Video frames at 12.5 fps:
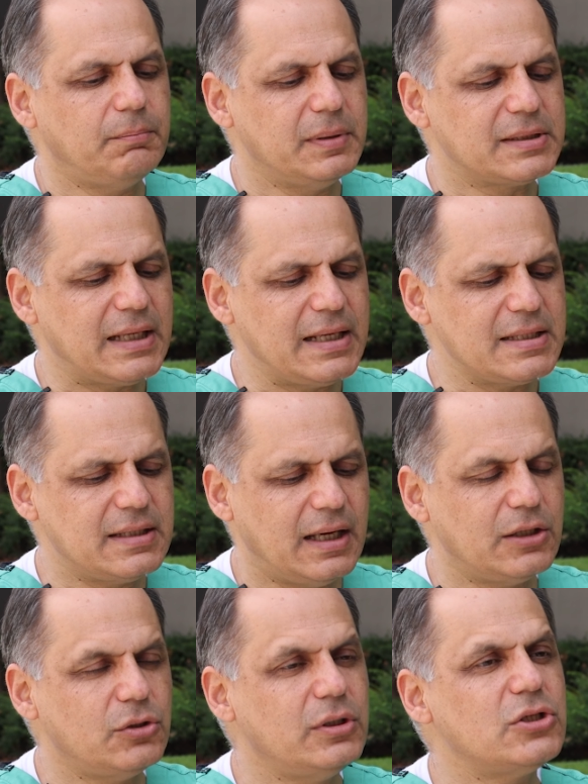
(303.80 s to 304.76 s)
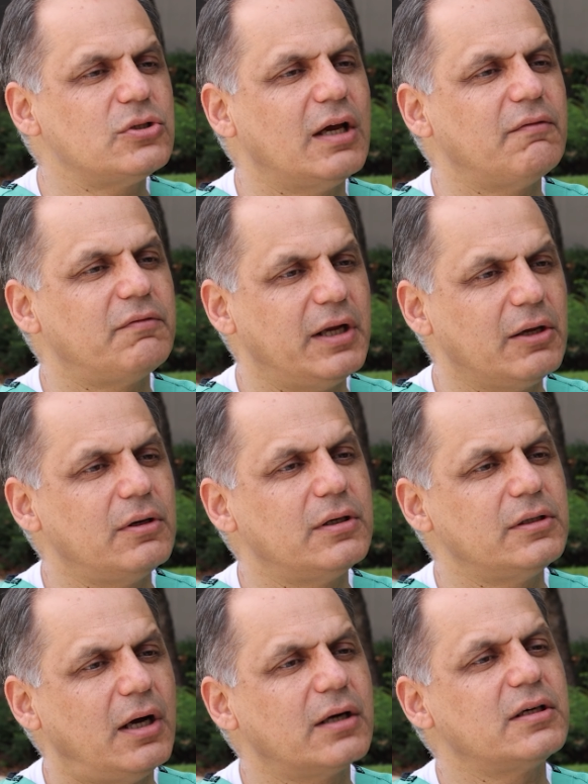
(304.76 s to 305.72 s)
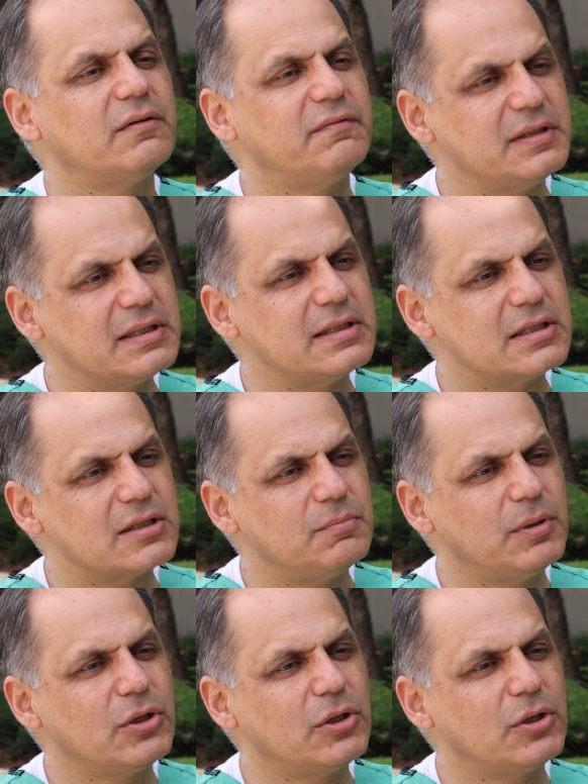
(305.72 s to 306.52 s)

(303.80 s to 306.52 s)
besides that, you need to have regular doctor visits,